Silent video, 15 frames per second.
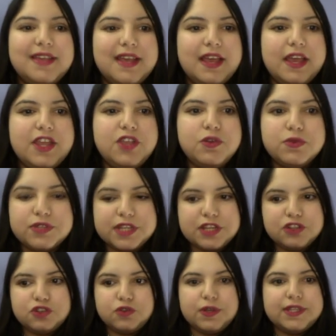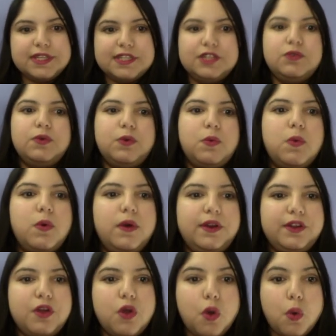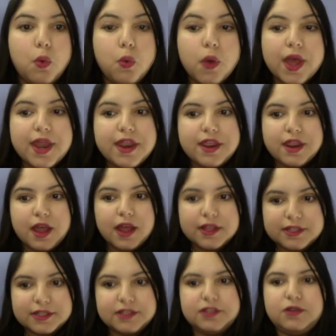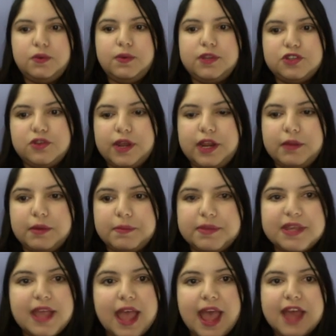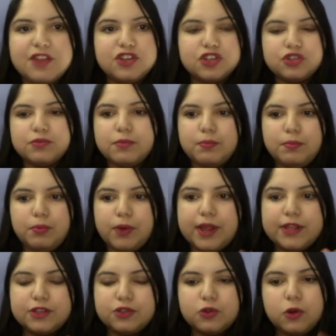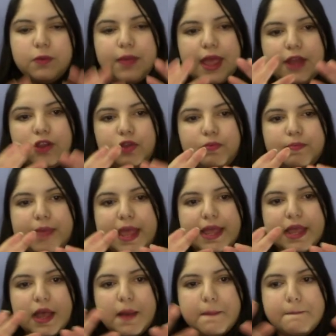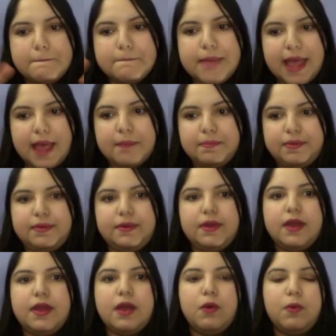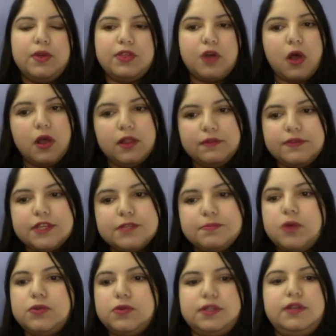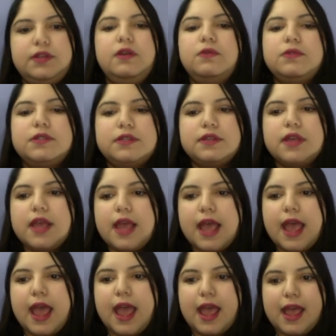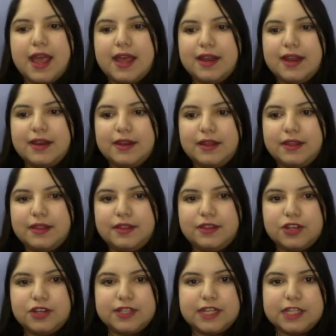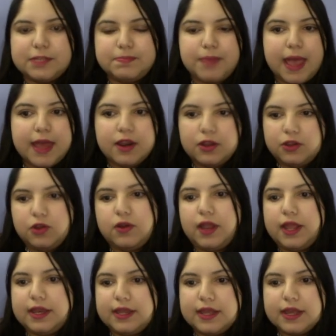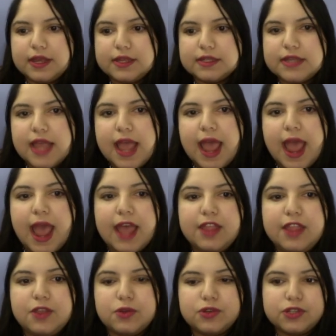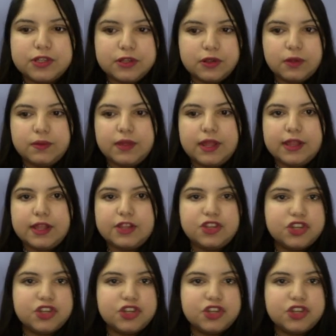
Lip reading: using treats as a reward, what not to do when training your puppy, and just brainstorm and make a map with all of these post-it notes, and just expand on your ideas, and and then just